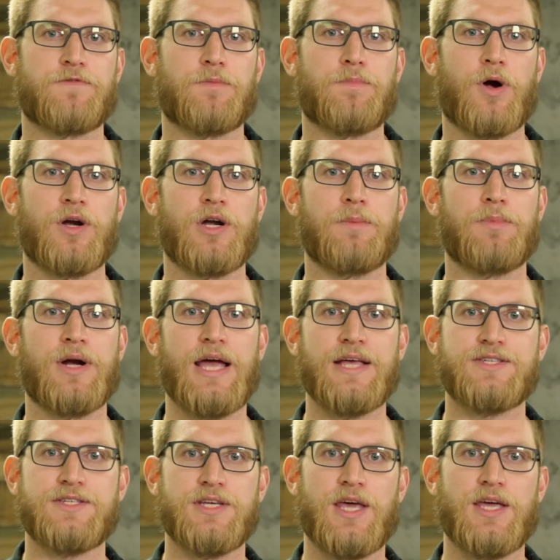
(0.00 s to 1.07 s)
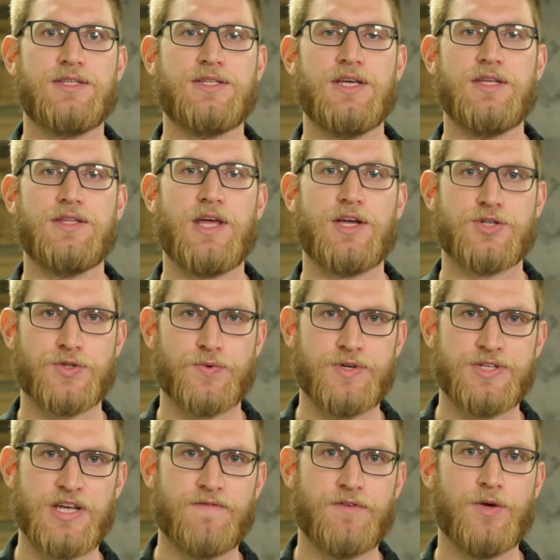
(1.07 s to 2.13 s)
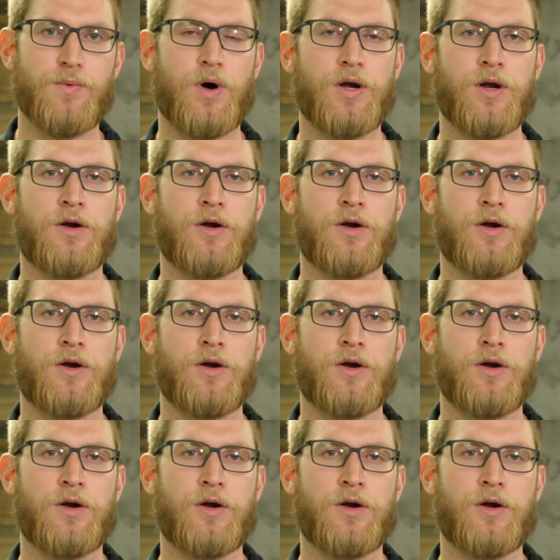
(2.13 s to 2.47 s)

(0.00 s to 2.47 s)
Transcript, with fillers: for part number SEAT-371